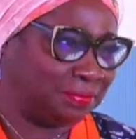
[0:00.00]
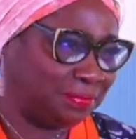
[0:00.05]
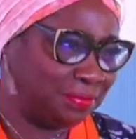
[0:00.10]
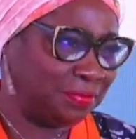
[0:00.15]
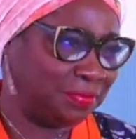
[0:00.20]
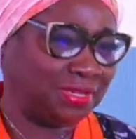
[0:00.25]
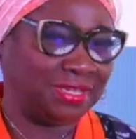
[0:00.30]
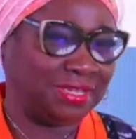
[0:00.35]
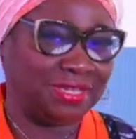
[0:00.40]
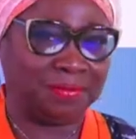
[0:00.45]

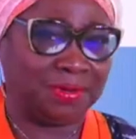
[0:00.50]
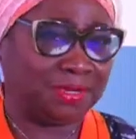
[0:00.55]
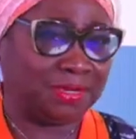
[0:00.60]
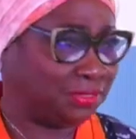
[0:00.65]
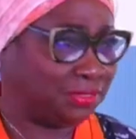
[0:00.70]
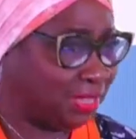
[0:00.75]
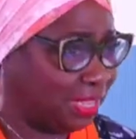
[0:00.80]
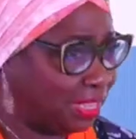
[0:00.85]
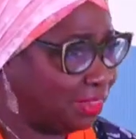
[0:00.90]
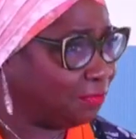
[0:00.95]
We were
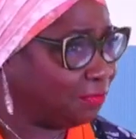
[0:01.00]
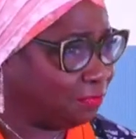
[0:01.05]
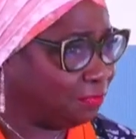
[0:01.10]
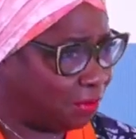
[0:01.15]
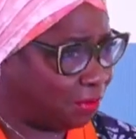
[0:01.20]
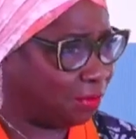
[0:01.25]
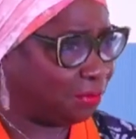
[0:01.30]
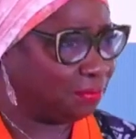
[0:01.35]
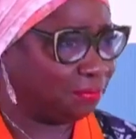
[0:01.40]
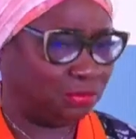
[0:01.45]
together
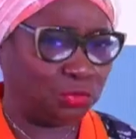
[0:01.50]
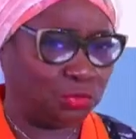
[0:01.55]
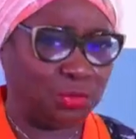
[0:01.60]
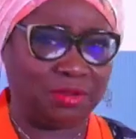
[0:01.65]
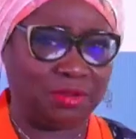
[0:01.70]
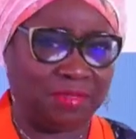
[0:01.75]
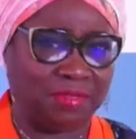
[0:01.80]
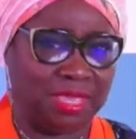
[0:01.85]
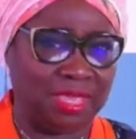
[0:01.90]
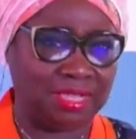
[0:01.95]
for
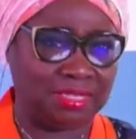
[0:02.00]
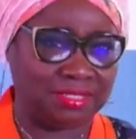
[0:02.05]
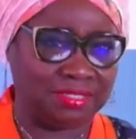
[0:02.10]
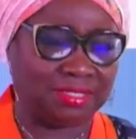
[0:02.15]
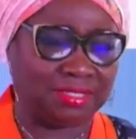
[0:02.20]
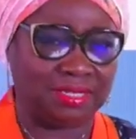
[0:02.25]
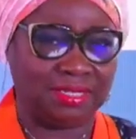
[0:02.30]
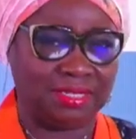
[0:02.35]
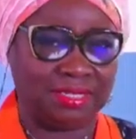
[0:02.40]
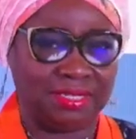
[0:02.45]
12
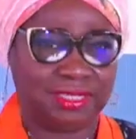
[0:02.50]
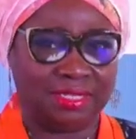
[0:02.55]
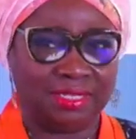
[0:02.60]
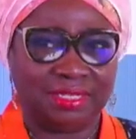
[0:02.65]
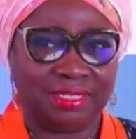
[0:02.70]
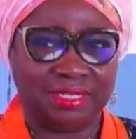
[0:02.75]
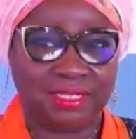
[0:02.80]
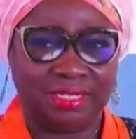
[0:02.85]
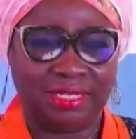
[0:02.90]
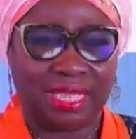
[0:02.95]
years,
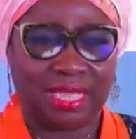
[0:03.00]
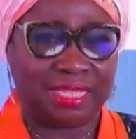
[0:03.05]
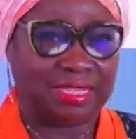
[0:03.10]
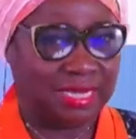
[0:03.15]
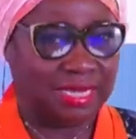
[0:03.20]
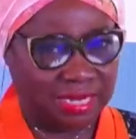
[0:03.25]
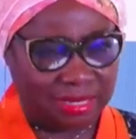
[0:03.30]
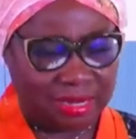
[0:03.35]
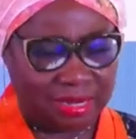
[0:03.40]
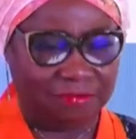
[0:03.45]
and
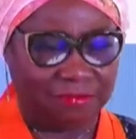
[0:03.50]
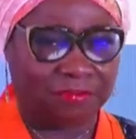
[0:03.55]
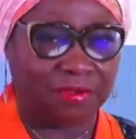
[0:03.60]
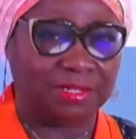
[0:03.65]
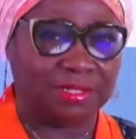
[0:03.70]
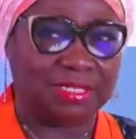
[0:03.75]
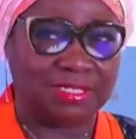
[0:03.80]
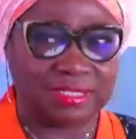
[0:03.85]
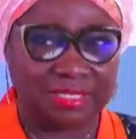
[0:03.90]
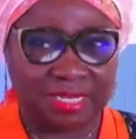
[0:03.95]
then he left for
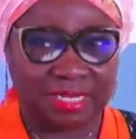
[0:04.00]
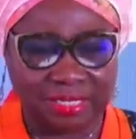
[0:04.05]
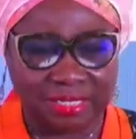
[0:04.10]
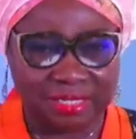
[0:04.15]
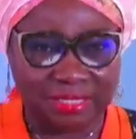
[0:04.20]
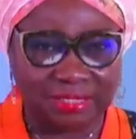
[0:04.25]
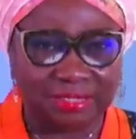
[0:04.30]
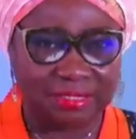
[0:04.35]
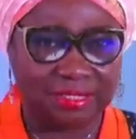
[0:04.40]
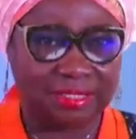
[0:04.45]
the
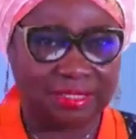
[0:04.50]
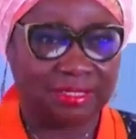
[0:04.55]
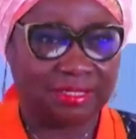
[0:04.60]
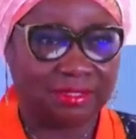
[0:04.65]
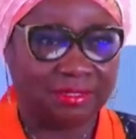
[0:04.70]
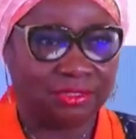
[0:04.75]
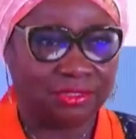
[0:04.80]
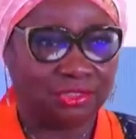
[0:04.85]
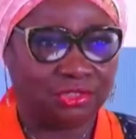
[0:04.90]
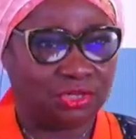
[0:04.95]
Senate.
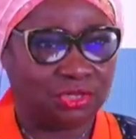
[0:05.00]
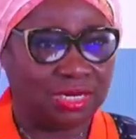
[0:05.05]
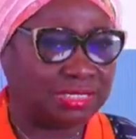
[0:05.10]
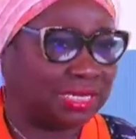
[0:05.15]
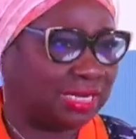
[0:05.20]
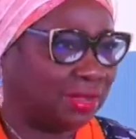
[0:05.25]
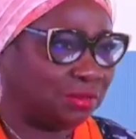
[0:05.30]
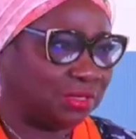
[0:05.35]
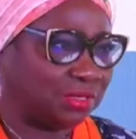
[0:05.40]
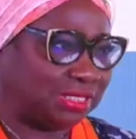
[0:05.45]
John is
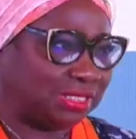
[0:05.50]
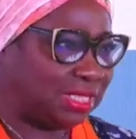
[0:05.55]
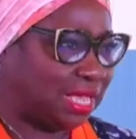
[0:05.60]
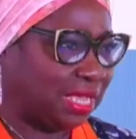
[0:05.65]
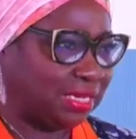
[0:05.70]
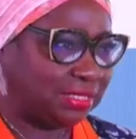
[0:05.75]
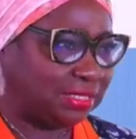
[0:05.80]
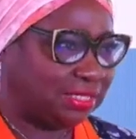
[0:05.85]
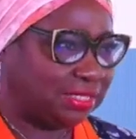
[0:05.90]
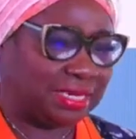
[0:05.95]
an
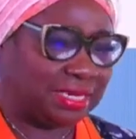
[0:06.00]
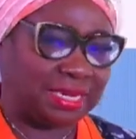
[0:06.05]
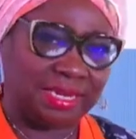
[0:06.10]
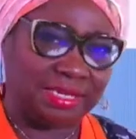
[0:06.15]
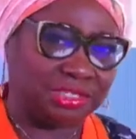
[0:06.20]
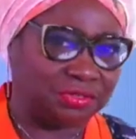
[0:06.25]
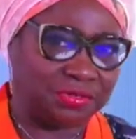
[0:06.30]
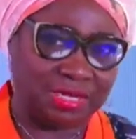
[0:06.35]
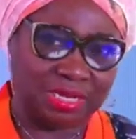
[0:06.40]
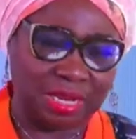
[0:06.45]
outstanding
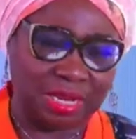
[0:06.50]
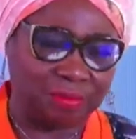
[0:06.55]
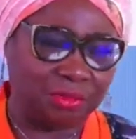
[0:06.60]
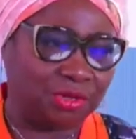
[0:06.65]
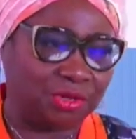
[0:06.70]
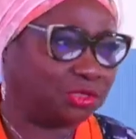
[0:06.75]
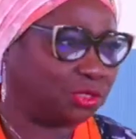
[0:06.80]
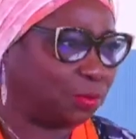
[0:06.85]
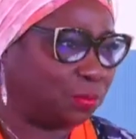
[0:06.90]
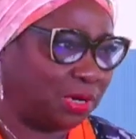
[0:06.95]
Nigerian. I'm
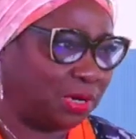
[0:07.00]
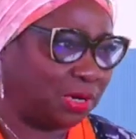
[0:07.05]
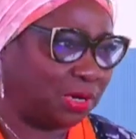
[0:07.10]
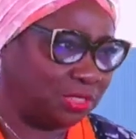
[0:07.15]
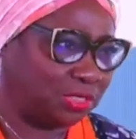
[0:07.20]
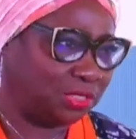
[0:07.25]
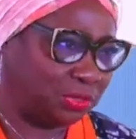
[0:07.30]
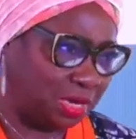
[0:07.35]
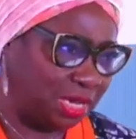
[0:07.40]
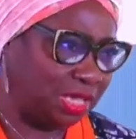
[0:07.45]
not surprised
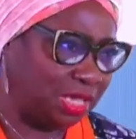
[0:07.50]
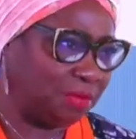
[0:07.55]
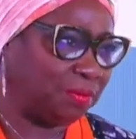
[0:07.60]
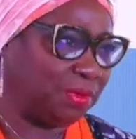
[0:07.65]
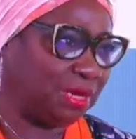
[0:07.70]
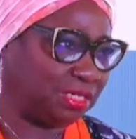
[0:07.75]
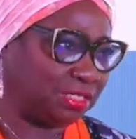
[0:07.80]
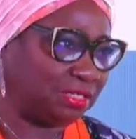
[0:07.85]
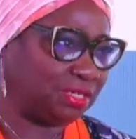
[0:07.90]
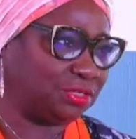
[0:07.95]
you are a
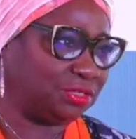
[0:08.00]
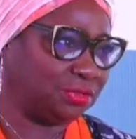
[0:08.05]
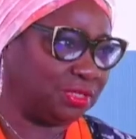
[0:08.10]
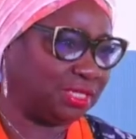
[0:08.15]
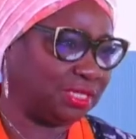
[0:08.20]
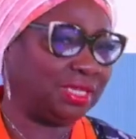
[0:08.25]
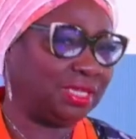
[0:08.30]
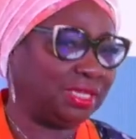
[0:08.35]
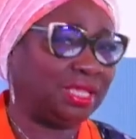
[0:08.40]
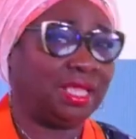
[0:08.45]
minister
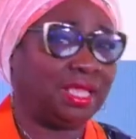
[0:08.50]
today.